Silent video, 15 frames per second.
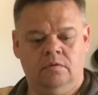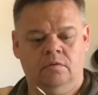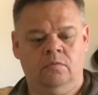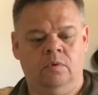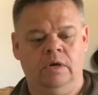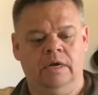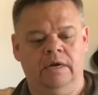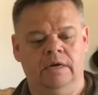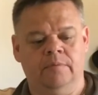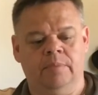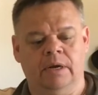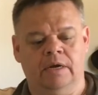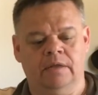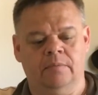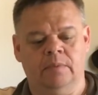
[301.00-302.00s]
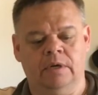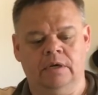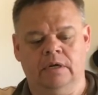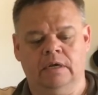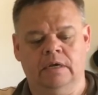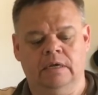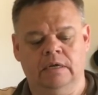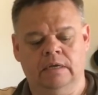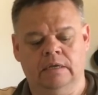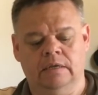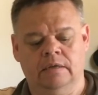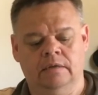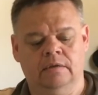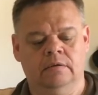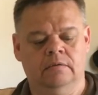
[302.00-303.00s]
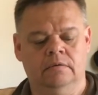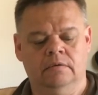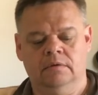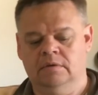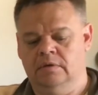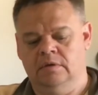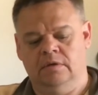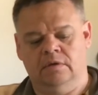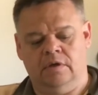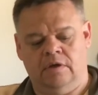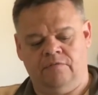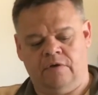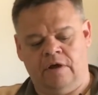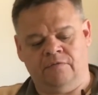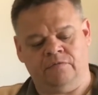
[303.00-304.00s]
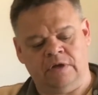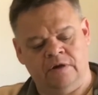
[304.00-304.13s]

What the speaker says: Wire in the back of the mic. I've